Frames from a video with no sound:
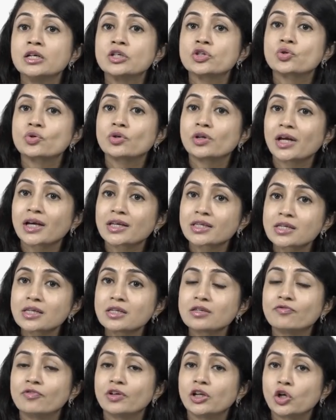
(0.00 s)

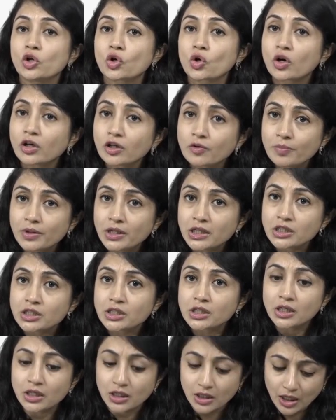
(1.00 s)
Psoriasis will not be
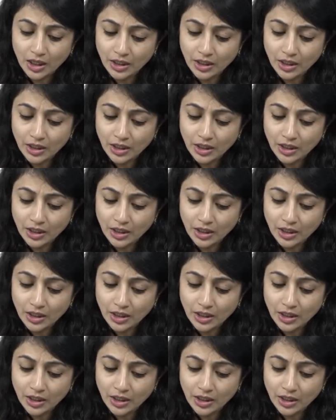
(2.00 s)
itchy